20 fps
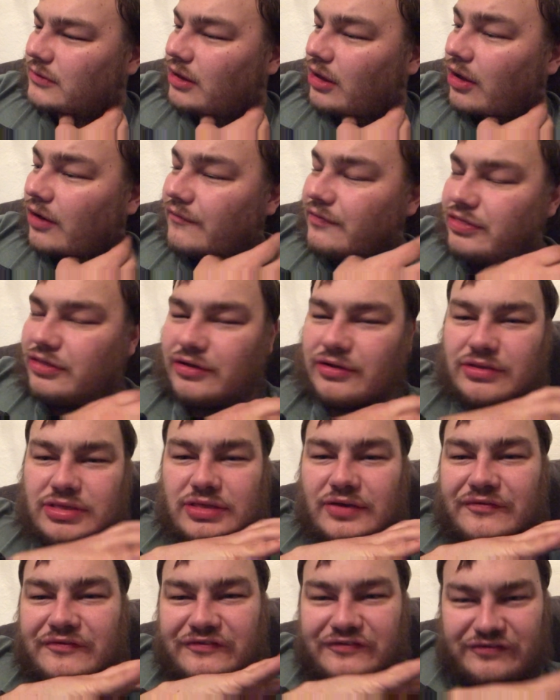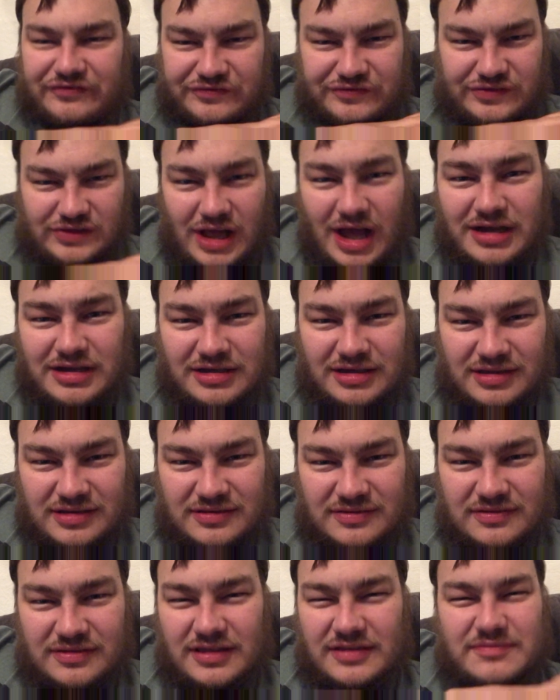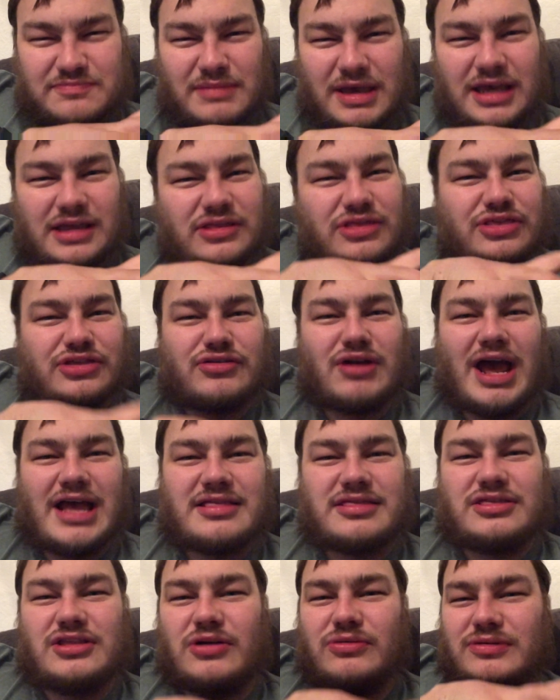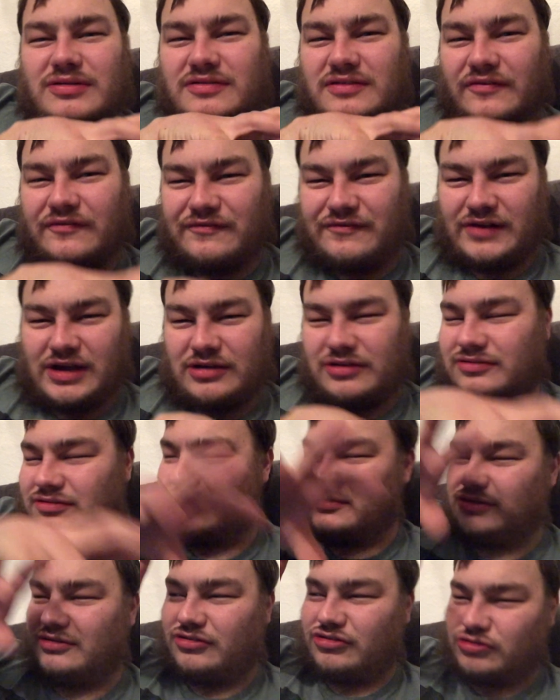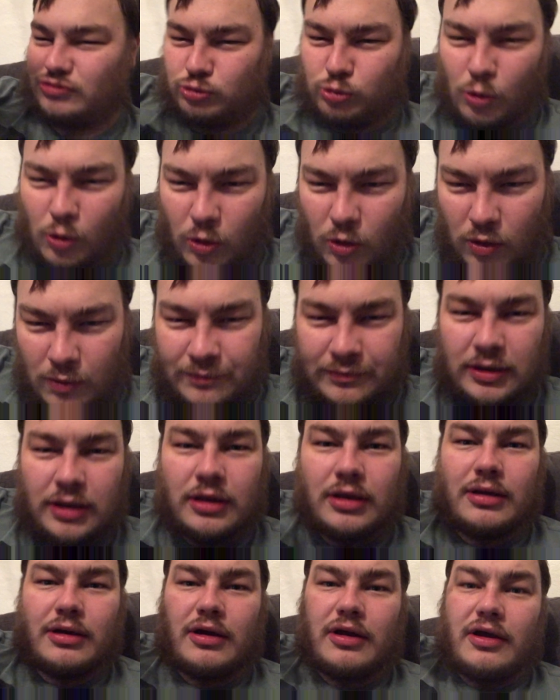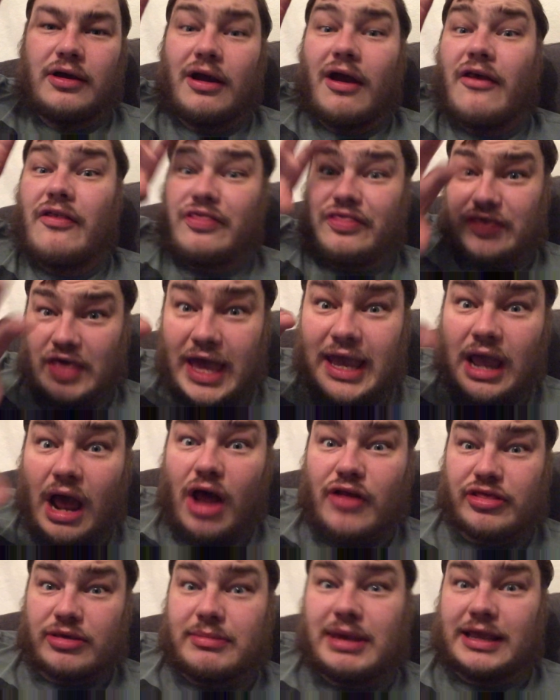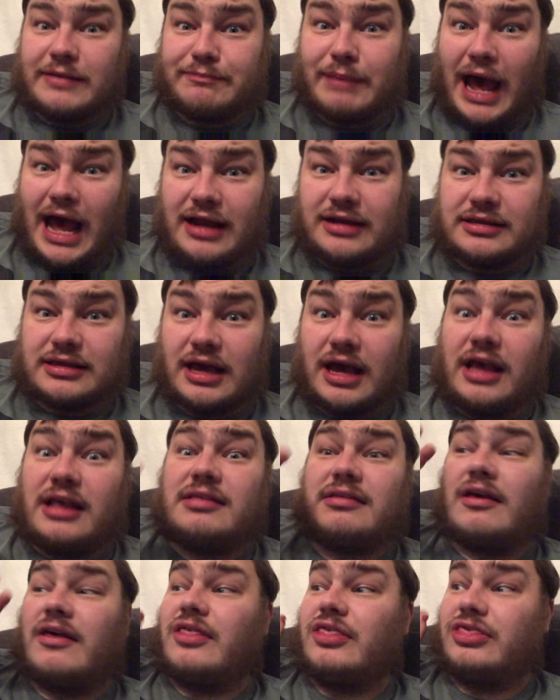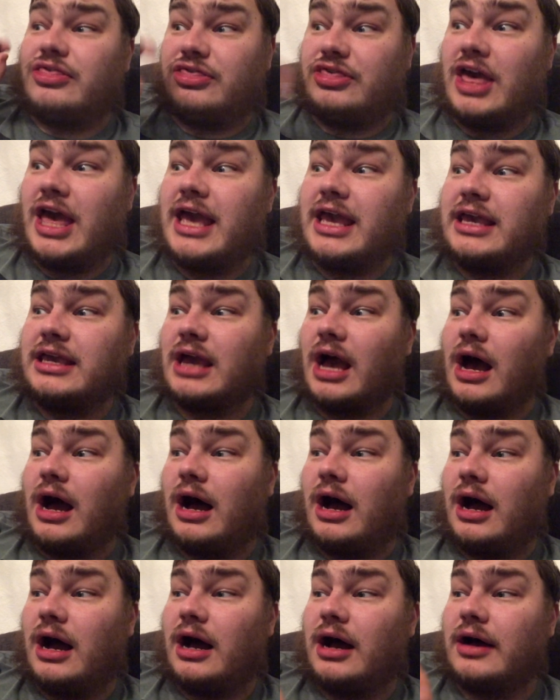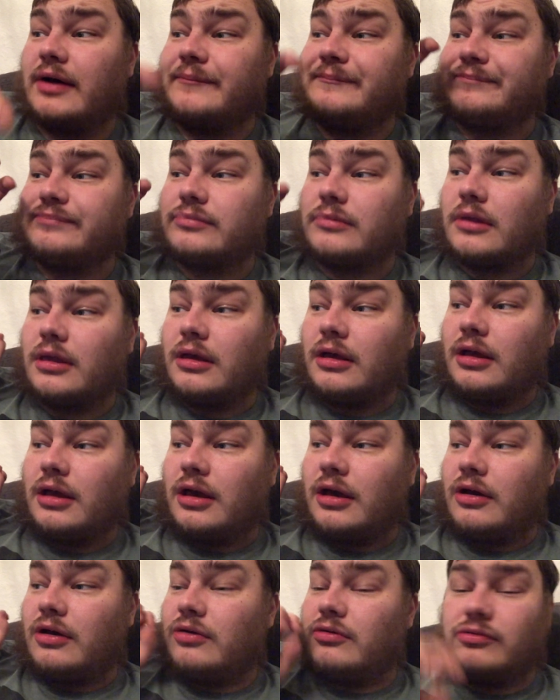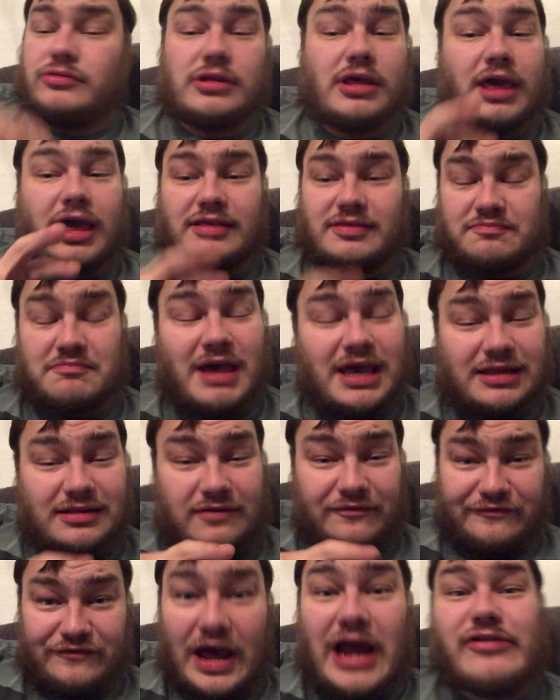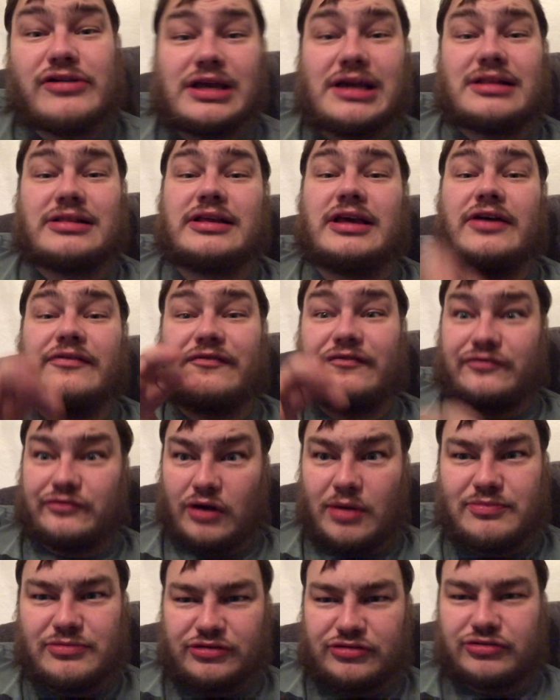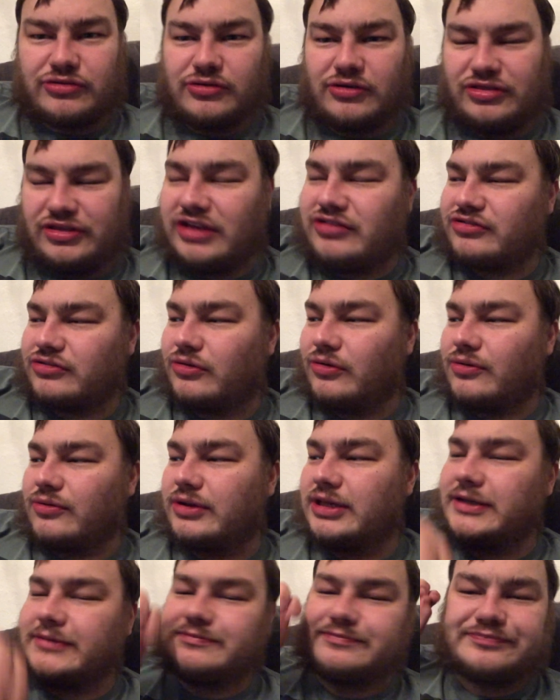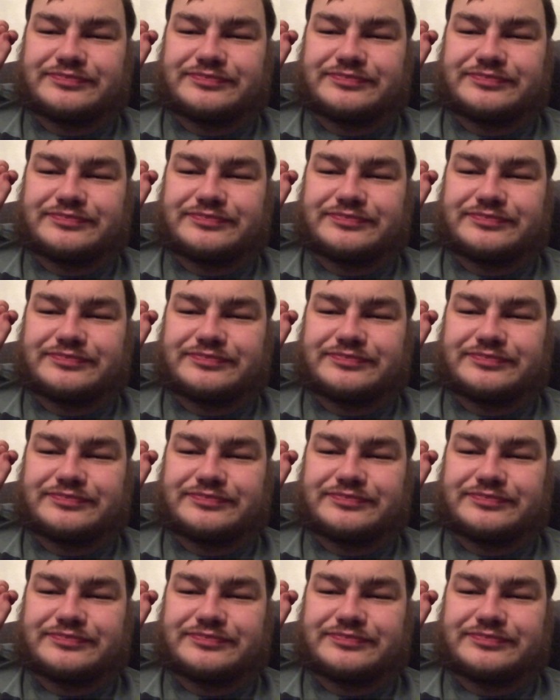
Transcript: the Flux, this main threat known as the Flux and the Swarm, they are the main bad guys. They are. It's made very clear from this story